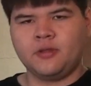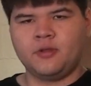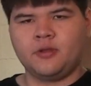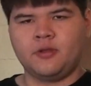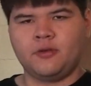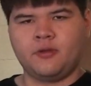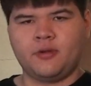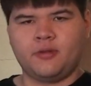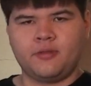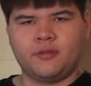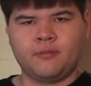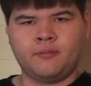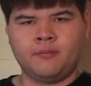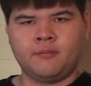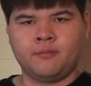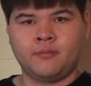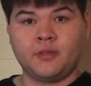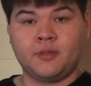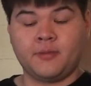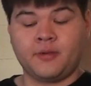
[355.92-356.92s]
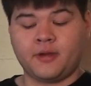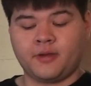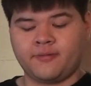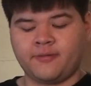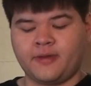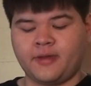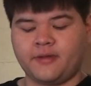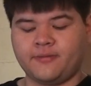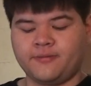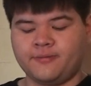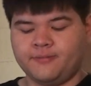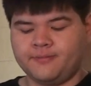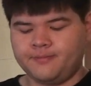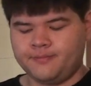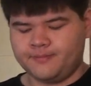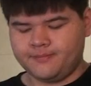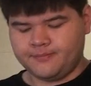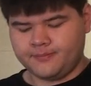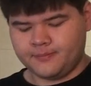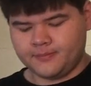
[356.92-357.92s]
you're in the Mach 5.
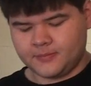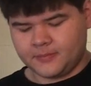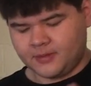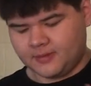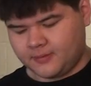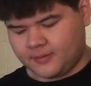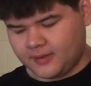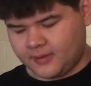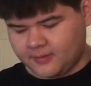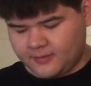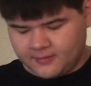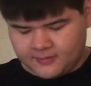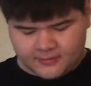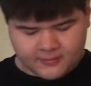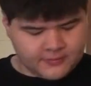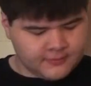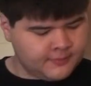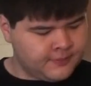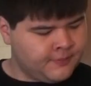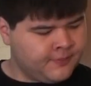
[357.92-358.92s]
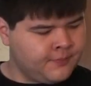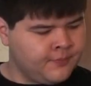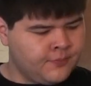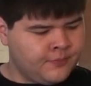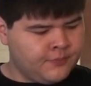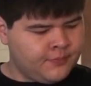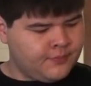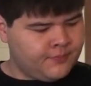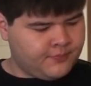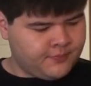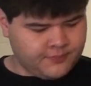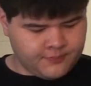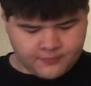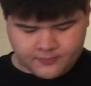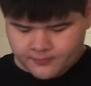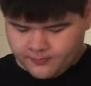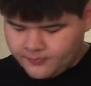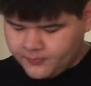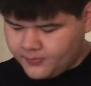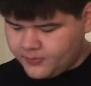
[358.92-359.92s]
Okay, that's
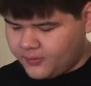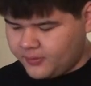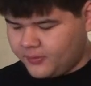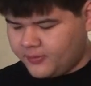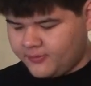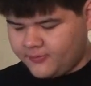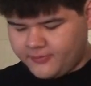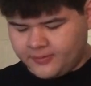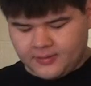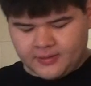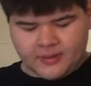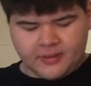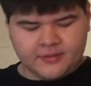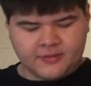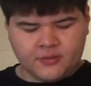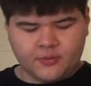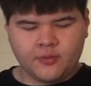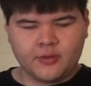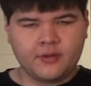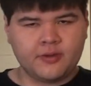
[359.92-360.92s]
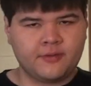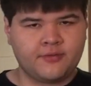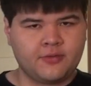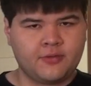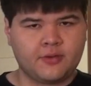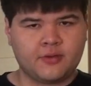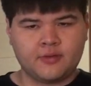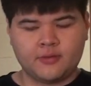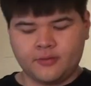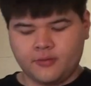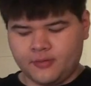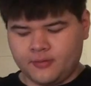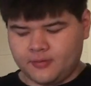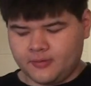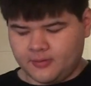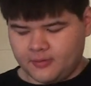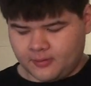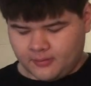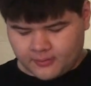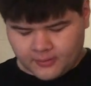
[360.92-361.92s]
sort of an easy one. If you can learn
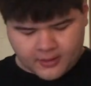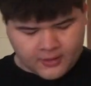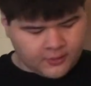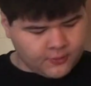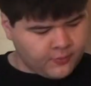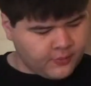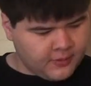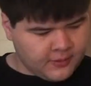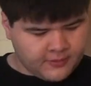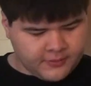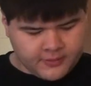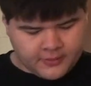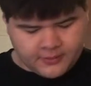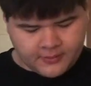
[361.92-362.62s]
to do that quickly,